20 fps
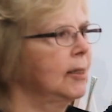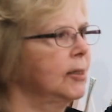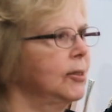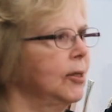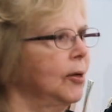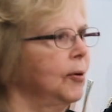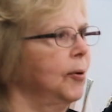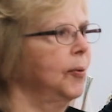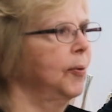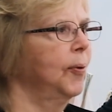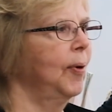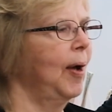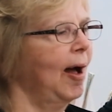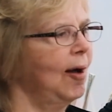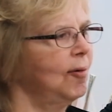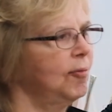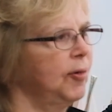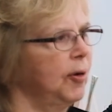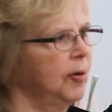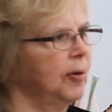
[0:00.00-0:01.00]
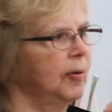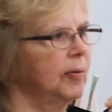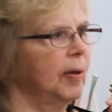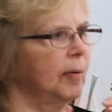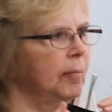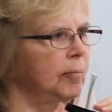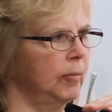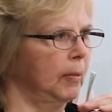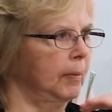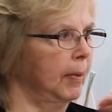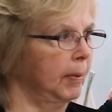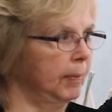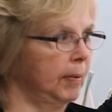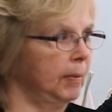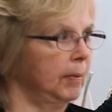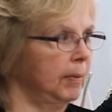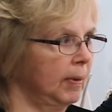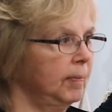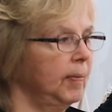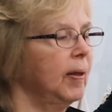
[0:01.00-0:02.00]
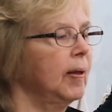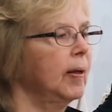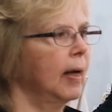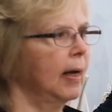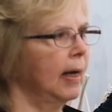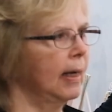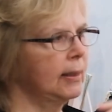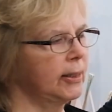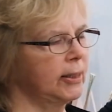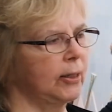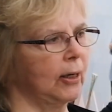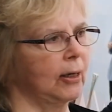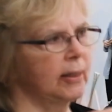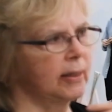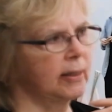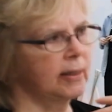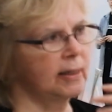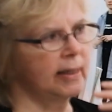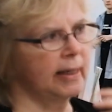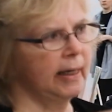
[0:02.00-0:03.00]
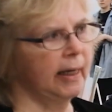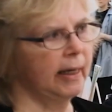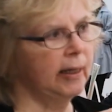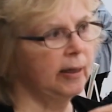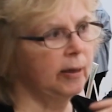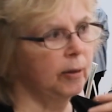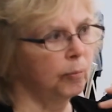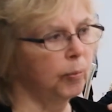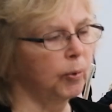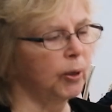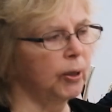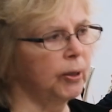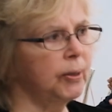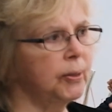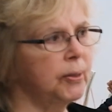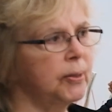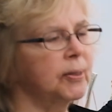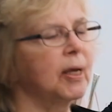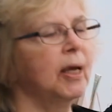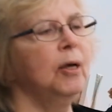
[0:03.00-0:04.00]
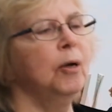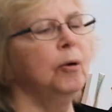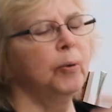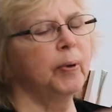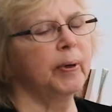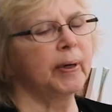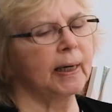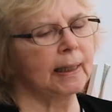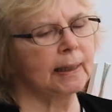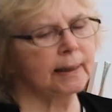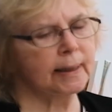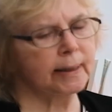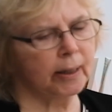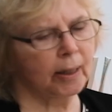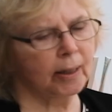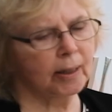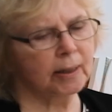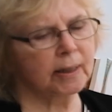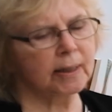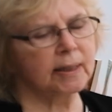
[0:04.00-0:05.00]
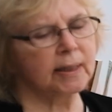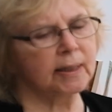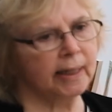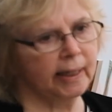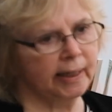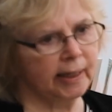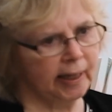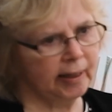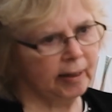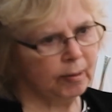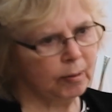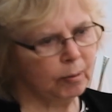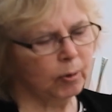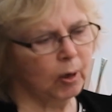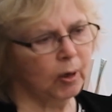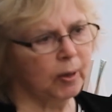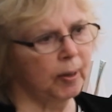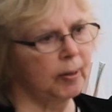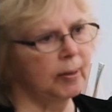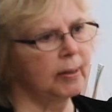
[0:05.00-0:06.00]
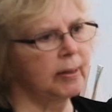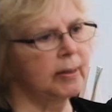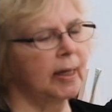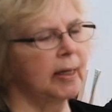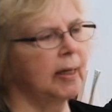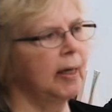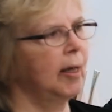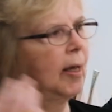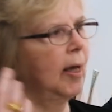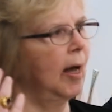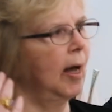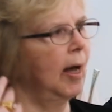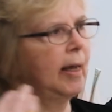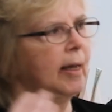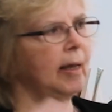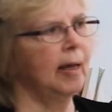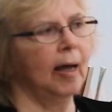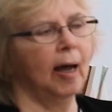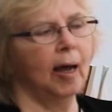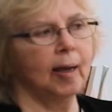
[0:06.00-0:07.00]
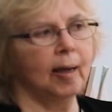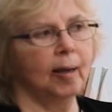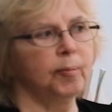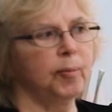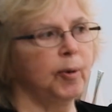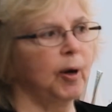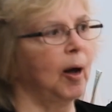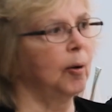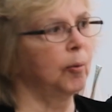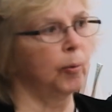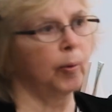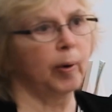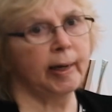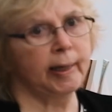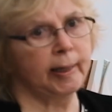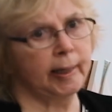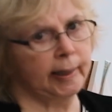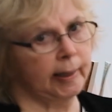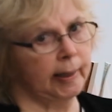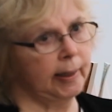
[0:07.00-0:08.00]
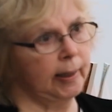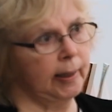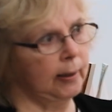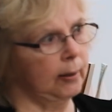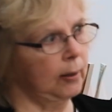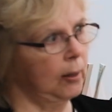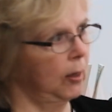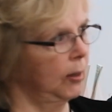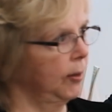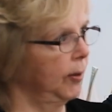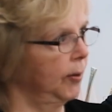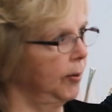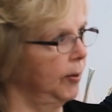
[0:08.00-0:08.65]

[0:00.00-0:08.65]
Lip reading: So after the boom, I start singing the words. When I start singing the words, I am not writing any longer.